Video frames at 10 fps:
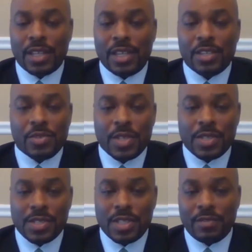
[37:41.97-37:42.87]
check
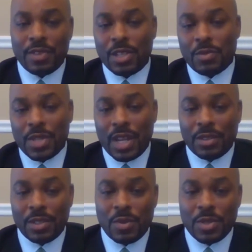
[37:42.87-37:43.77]
interest to see if
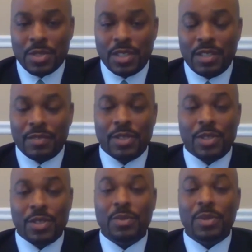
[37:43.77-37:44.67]
anyone out there wants to
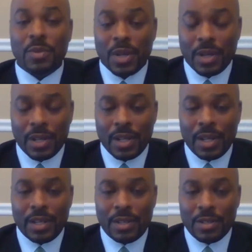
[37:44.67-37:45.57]
even do the
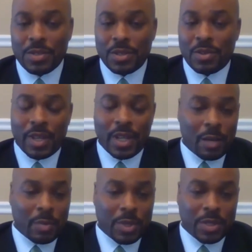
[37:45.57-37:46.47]
work. Those are
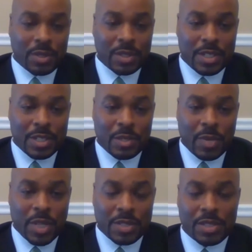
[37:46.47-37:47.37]
great
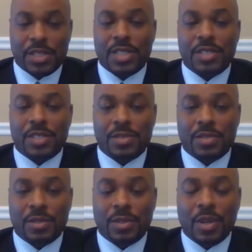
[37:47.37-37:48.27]
opportunities to make
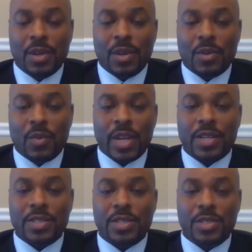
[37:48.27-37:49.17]
suggestions on
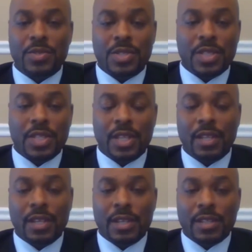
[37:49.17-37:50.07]
ways that you
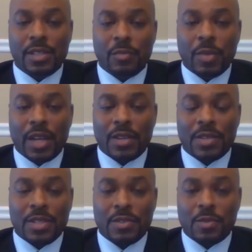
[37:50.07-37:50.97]
see to
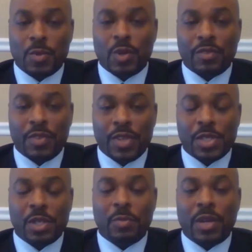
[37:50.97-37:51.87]
make ourselves more
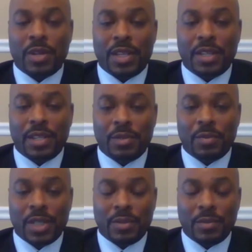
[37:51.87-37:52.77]
efficient about
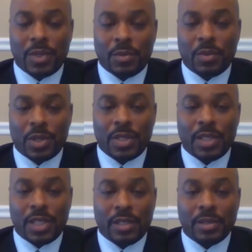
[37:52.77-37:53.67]
getting the
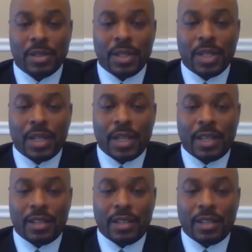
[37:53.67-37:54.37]
work done